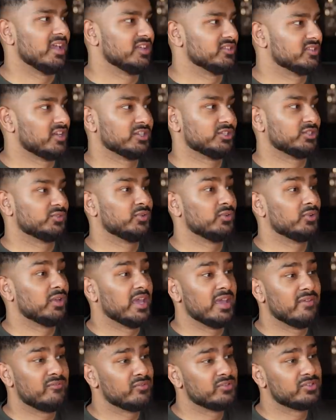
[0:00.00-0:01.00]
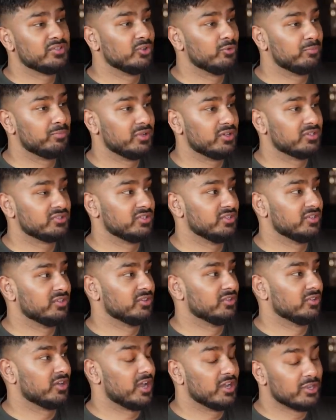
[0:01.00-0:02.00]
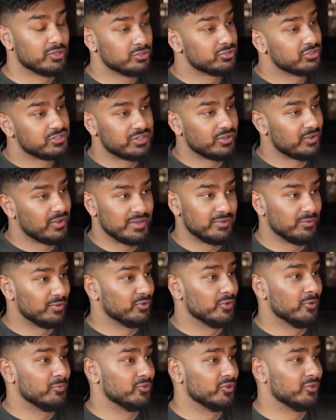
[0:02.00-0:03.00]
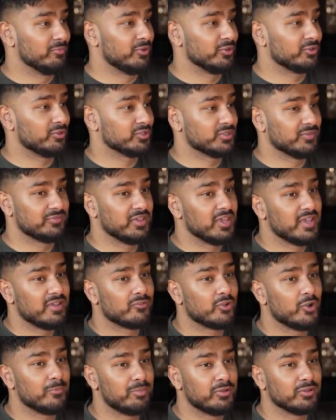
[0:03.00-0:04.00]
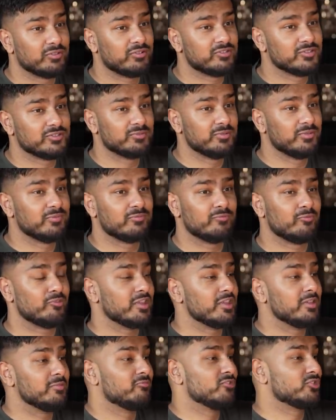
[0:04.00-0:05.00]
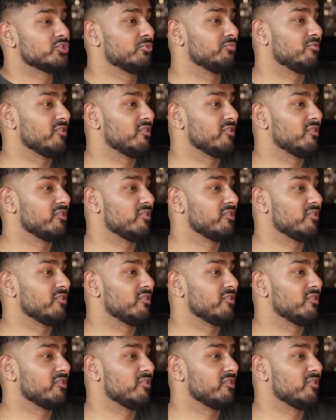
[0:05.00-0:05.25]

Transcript: is I just feel like every single person I used to tell anyone who I'm doing a podcast, with, yeah. yeah, I've got a podcast with freaking Richard